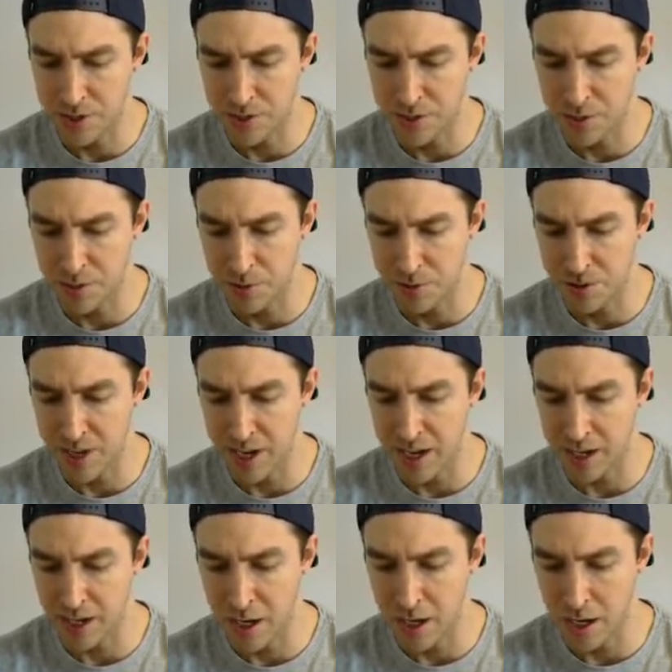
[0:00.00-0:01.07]
Super
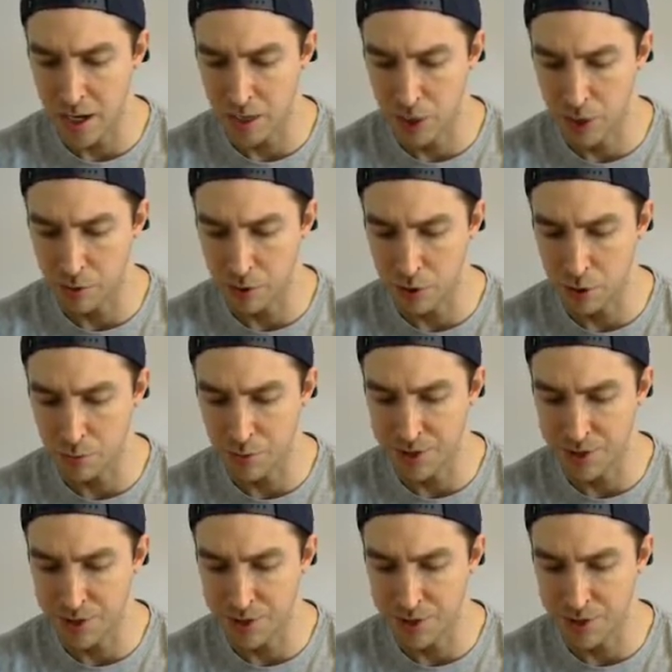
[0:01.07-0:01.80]
Saiyan Goku,